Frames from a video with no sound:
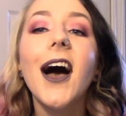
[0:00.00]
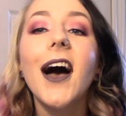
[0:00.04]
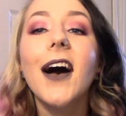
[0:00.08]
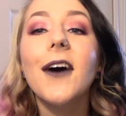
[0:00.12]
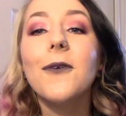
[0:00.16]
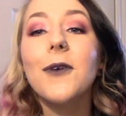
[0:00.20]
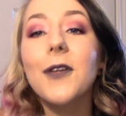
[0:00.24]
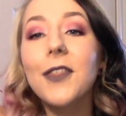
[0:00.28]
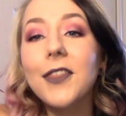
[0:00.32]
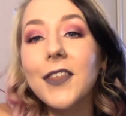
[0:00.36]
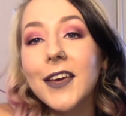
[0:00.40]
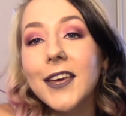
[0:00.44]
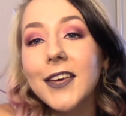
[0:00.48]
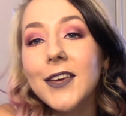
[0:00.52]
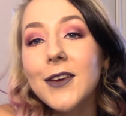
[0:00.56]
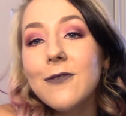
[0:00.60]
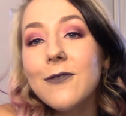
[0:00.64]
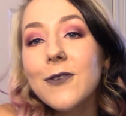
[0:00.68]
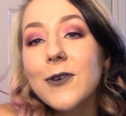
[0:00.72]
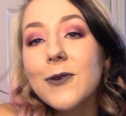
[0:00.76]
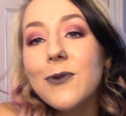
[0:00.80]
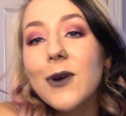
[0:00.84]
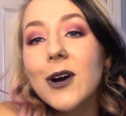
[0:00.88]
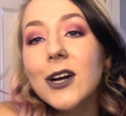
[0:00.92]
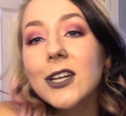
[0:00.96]
Well, thank you
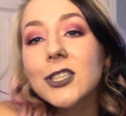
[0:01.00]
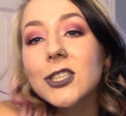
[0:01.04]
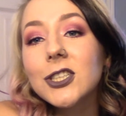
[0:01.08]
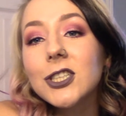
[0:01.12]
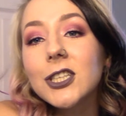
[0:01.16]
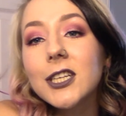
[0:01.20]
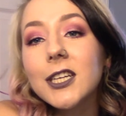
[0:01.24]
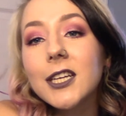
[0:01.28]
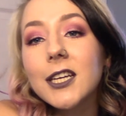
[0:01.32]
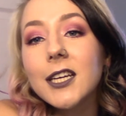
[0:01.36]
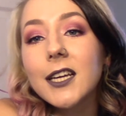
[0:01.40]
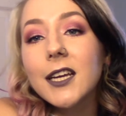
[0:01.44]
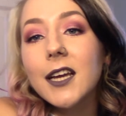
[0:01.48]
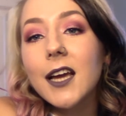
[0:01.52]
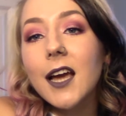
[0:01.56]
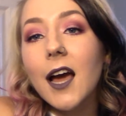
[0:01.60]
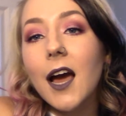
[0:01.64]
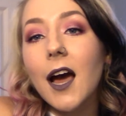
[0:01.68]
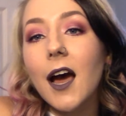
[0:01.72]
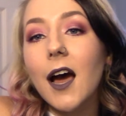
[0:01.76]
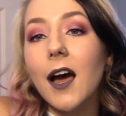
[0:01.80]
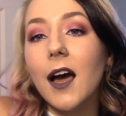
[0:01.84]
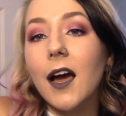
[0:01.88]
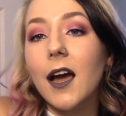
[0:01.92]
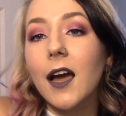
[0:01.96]
for watching.
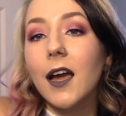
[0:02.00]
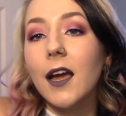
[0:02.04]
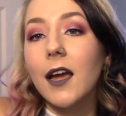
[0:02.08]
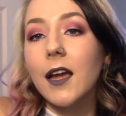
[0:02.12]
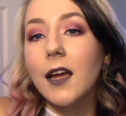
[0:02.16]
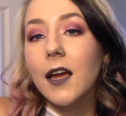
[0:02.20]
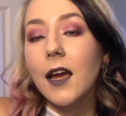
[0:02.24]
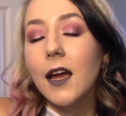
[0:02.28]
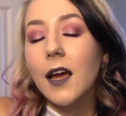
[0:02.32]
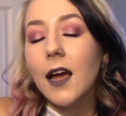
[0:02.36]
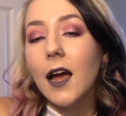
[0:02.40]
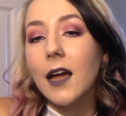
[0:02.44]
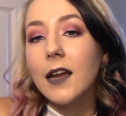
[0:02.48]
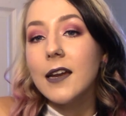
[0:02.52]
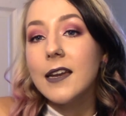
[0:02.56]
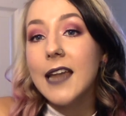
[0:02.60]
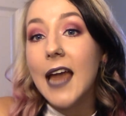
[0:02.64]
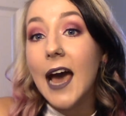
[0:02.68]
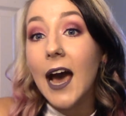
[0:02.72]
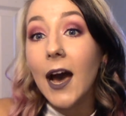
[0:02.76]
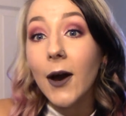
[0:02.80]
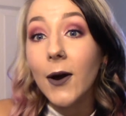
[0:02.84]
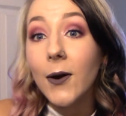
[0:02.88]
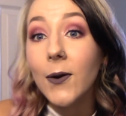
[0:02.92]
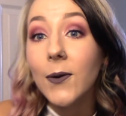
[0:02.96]
I
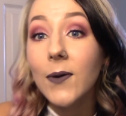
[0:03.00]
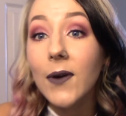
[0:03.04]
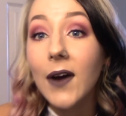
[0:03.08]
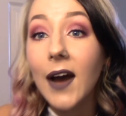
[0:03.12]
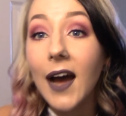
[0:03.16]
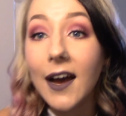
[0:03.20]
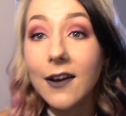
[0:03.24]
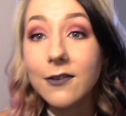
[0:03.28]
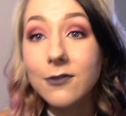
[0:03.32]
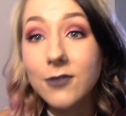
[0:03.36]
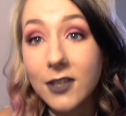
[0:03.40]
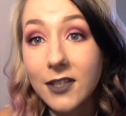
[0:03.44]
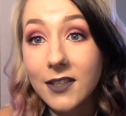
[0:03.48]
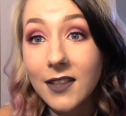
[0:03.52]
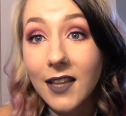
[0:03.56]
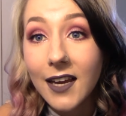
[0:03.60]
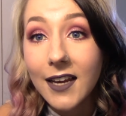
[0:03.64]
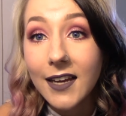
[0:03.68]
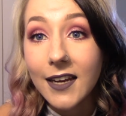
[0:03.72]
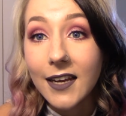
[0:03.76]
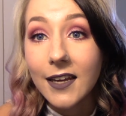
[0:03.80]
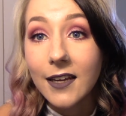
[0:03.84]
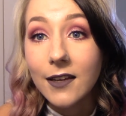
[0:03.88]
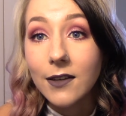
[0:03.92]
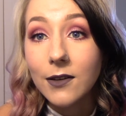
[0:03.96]
now have good
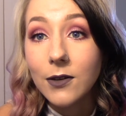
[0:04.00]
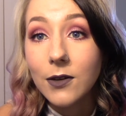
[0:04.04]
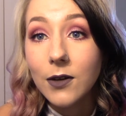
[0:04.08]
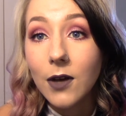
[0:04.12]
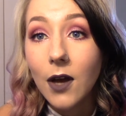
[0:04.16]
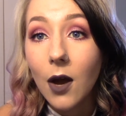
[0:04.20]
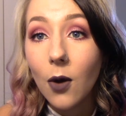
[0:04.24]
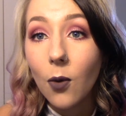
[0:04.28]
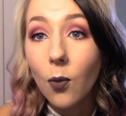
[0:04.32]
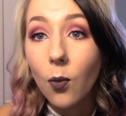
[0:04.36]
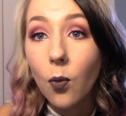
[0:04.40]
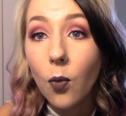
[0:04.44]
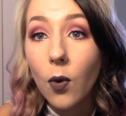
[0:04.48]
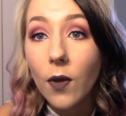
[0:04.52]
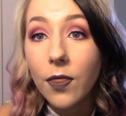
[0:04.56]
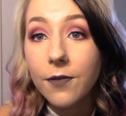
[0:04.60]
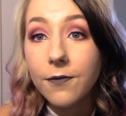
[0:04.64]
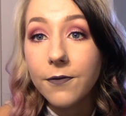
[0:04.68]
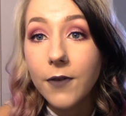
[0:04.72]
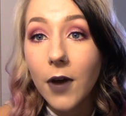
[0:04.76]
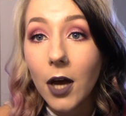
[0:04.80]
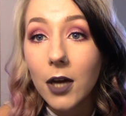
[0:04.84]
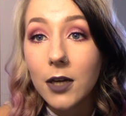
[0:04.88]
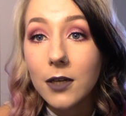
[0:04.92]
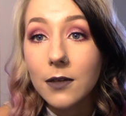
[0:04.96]
lighting. What the
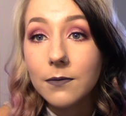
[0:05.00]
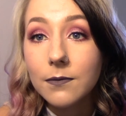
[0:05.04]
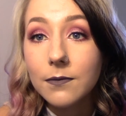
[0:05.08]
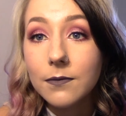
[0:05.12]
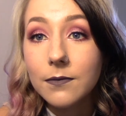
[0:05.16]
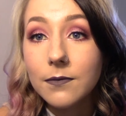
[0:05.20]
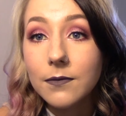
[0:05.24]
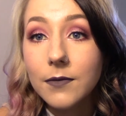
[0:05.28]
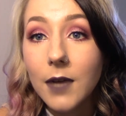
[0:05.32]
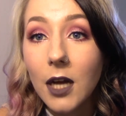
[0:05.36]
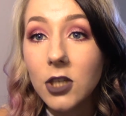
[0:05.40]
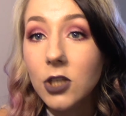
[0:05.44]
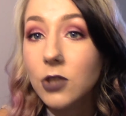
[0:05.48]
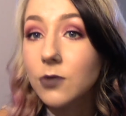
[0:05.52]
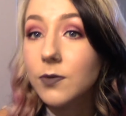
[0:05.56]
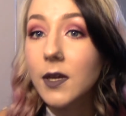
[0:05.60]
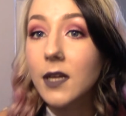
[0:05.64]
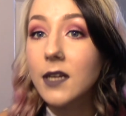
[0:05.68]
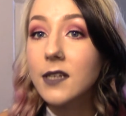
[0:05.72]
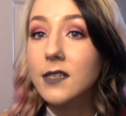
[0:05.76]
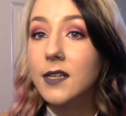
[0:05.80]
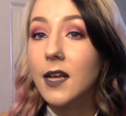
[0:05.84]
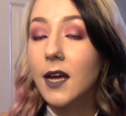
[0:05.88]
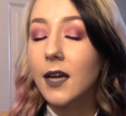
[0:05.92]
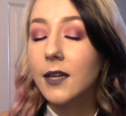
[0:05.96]
fuck? I just
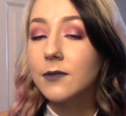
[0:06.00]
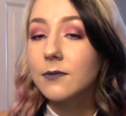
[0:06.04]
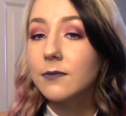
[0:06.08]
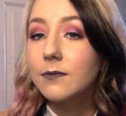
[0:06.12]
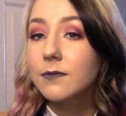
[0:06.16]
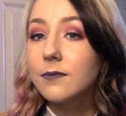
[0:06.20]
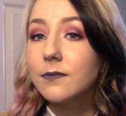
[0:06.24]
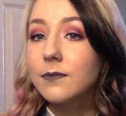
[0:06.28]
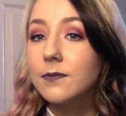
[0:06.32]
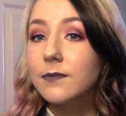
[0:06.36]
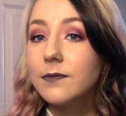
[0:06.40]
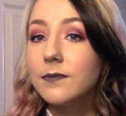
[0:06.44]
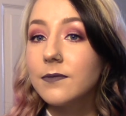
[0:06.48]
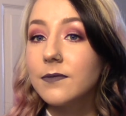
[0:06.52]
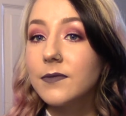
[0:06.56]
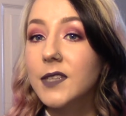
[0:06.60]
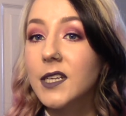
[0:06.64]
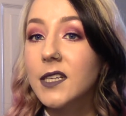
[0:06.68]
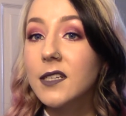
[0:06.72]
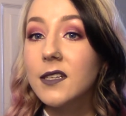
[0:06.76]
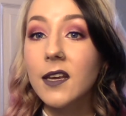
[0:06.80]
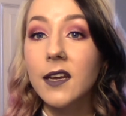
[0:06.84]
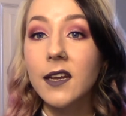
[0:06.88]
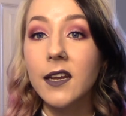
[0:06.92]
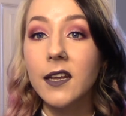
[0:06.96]
realized that.
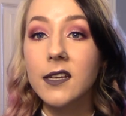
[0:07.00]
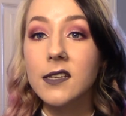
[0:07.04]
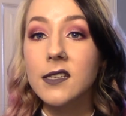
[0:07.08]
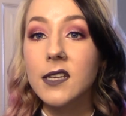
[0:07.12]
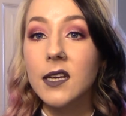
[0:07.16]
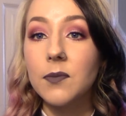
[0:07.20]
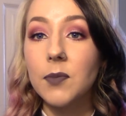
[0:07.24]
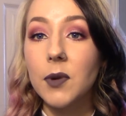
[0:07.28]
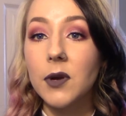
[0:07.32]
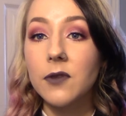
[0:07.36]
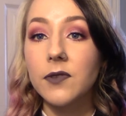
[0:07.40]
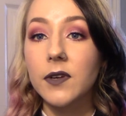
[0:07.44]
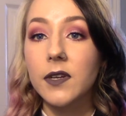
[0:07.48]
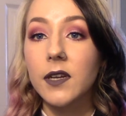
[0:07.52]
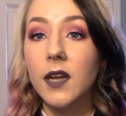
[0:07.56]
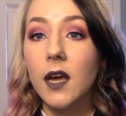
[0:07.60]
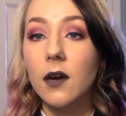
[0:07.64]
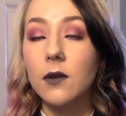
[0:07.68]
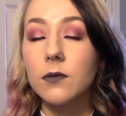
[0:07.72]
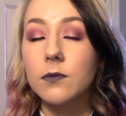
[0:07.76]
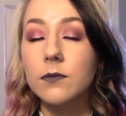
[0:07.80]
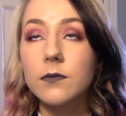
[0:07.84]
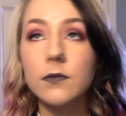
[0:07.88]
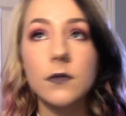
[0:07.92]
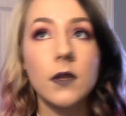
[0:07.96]
This lighting is like perfect now.